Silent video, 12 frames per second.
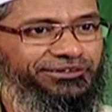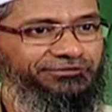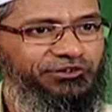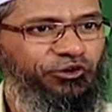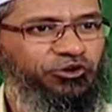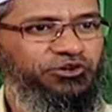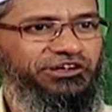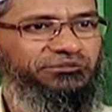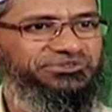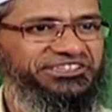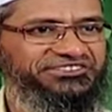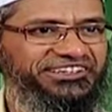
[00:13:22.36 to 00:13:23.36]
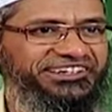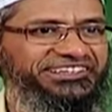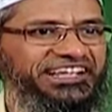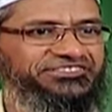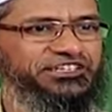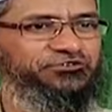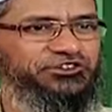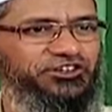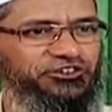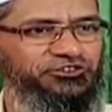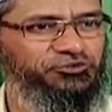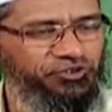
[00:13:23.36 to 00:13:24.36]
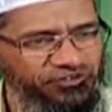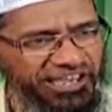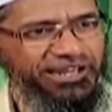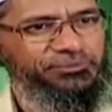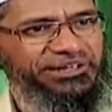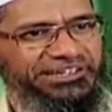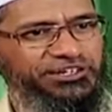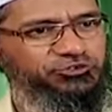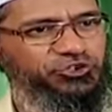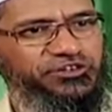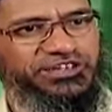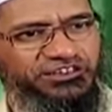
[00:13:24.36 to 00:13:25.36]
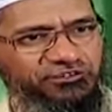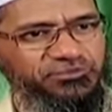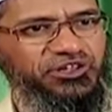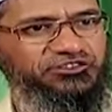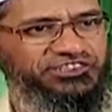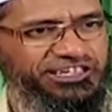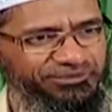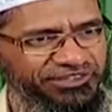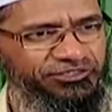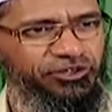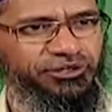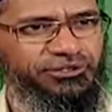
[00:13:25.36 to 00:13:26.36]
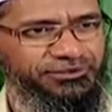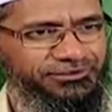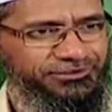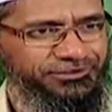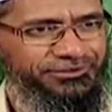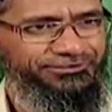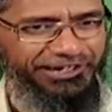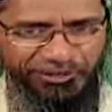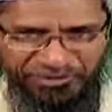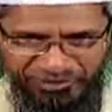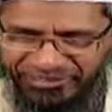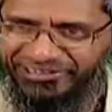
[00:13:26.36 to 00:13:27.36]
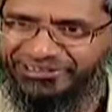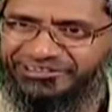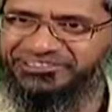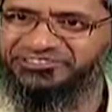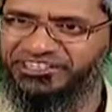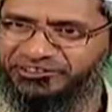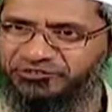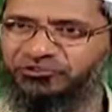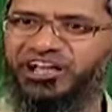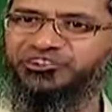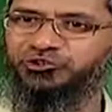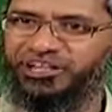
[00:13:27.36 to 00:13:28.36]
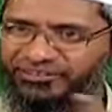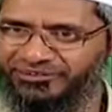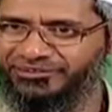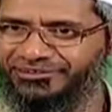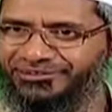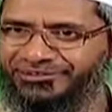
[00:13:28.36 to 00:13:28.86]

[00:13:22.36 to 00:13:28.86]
We want to give him 600, he's asking for 1000. So we had a meeting, should we give him 1000 a month or not? We had a big meeting, discussion was together.